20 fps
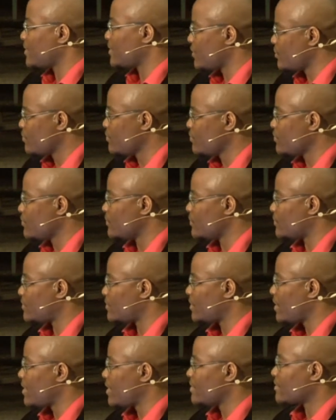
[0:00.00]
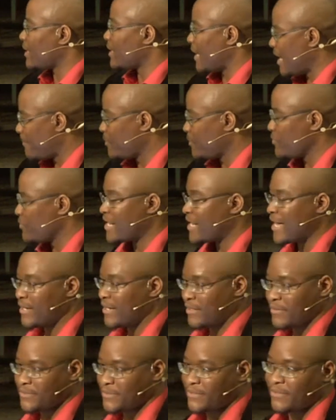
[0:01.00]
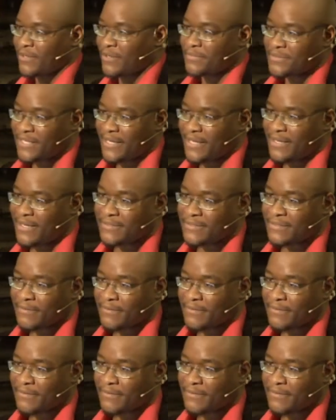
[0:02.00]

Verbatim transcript: use to help you get out of your circumstance.